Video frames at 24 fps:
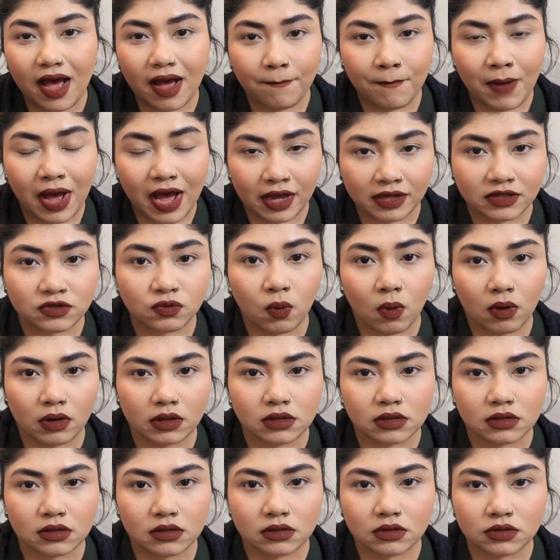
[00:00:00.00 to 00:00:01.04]
my eyes
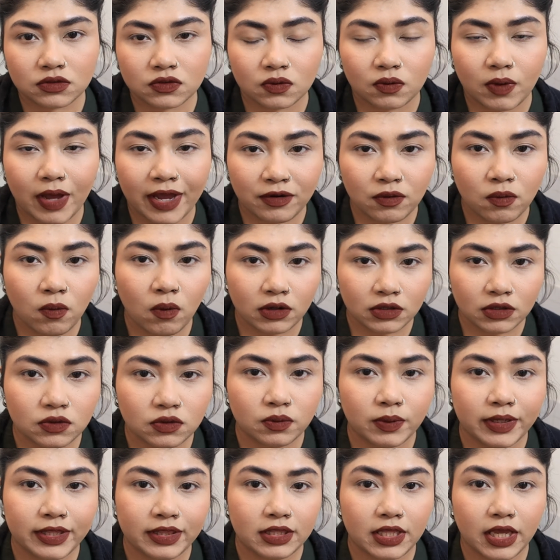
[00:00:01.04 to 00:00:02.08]
water, so I don't
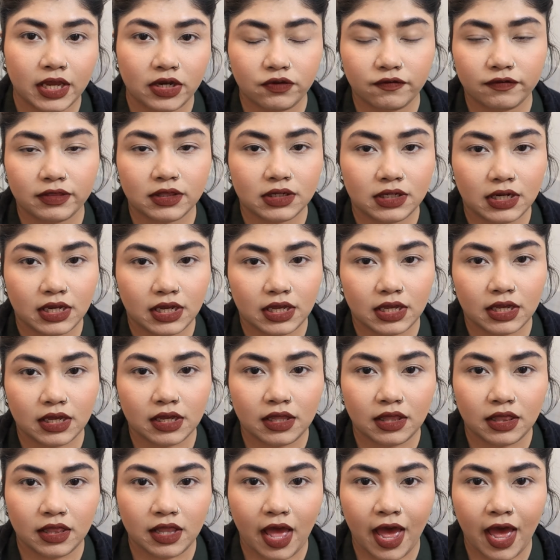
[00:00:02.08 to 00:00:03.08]
to in the end of the day